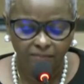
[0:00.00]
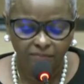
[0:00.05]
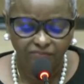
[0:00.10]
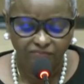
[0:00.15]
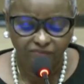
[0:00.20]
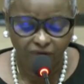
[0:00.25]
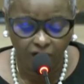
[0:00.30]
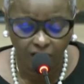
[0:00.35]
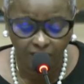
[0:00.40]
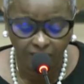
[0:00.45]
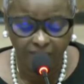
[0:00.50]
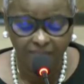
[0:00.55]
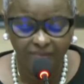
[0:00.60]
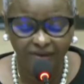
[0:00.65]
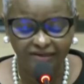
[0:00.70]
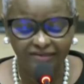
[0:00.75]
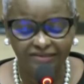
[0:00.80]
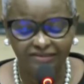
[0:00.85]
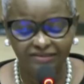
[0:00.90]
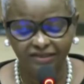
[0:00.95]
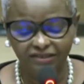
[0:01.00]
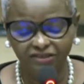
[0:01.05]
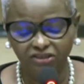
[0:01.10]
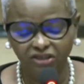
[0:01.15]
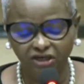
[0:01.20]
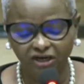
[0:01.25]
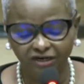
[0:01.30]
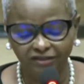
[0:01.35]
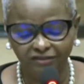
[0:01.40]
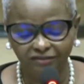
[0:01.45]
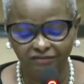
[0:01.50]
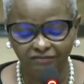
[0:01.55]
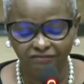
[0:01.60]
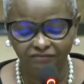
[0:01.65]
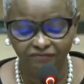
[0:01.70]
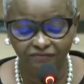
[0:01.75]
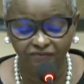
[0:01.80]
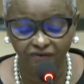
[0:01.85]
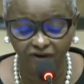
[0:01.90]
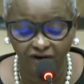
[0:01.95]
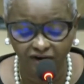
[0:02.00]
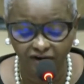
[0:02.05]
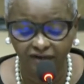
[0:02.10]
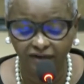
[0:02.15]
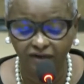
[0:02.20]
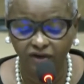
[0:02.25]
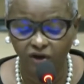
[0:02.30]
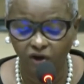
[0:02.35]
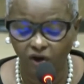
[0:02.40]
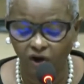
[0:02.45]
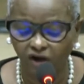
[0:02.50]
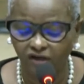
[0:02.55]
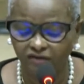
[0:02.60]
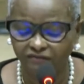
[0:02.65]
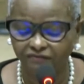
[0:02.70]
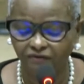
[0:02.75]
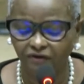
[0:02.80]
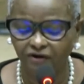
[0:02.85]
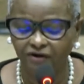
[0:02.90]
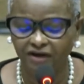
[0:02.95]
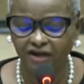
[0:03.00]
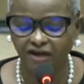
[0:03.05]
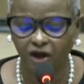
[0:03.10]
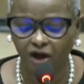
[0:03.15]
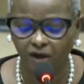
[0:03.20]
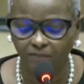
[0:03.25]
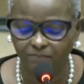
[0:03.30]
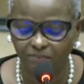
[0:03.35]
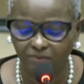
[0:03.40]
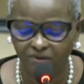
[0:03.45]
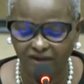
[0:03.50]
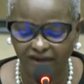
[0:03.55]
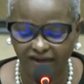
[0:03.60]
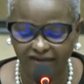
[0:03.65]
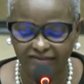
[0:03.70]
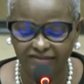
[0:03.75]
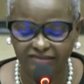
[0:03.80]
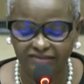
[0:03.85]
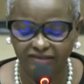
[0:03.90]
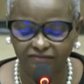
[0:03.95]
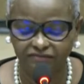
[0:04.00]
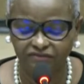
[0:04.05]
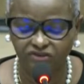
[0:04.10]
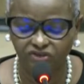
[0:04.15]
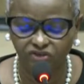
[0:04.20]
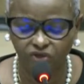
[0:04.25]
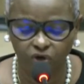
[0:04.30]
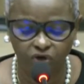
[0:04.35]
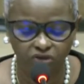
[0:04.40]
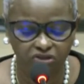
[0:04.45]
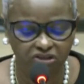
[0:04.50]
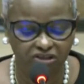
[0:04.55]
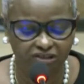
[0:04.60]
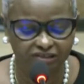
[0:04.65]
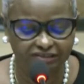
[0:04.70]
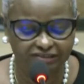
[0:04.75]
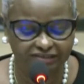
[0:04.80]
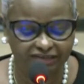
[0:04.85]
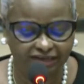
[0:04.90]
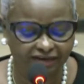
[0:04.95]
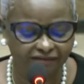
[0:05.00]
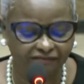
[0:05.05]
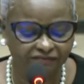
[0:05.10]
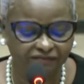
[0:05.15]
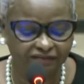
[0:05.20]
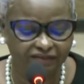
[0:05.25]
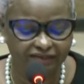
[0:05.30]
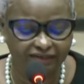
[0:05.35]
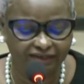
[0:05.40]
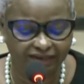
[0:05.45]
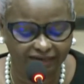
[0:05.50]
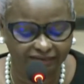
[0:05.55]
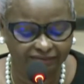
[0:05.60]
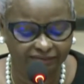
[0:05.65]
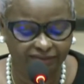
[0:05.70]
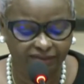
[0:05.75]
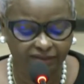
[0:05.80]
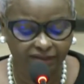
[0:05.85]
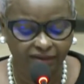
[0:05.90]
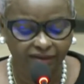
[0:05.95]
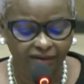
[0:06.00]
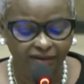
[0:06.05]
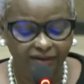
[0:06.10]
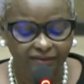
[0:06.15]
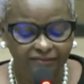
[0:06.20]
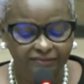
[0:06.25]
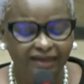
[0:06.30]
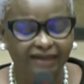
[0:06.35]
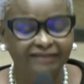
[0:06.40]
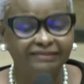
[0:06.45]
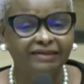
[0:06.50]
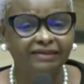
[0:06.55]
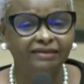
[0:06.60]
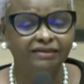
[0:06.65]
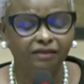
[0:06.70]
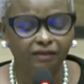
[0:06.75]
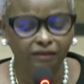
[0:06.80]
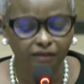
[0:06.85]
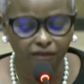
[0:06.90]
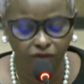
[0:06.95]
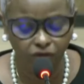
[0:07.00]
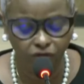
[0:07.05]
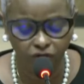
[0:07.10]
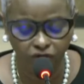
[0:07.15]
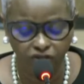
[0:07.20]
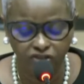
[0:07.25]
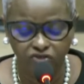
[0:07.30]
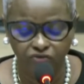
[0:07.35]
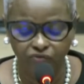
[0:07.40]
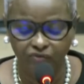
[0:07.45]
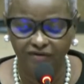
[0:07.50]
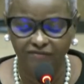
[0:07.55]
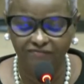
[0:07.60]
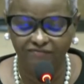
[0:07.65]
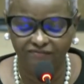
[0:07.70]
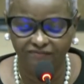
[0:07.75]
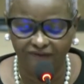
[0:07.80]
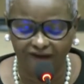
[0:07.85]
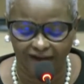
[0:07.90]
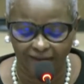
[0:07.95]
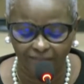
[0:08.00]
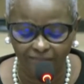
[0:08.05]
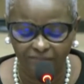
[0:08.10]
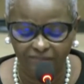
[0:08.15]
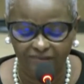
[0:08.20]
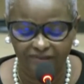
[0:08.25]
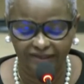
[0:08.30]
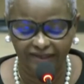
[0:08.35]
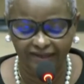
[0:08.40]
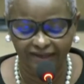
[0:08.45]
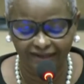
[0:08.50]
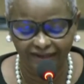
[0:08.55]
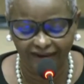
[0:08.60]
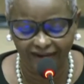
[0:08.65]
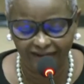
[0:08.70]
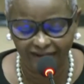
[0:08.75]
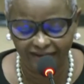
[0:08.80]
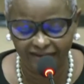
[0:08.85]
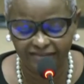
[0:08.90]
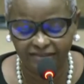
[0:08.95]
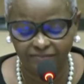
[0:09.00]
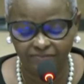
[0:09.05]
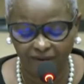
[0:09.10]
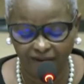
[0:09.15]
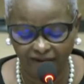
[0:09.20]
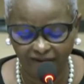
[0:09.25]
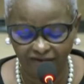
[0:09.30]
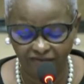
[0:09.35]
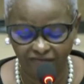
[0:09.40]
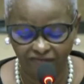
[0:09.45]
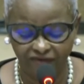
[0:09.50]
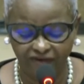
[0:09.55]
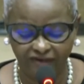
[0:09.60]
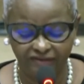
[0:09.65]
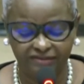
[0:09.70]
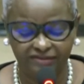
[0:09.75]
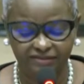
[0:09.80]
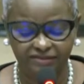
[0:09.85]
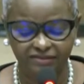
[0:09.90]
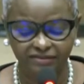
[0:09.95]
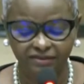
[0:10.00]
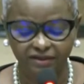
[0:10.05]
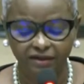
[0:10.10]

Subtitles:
Former Minister Jordan further called for a comprehensive social safety net that includes revamped NIS benefits,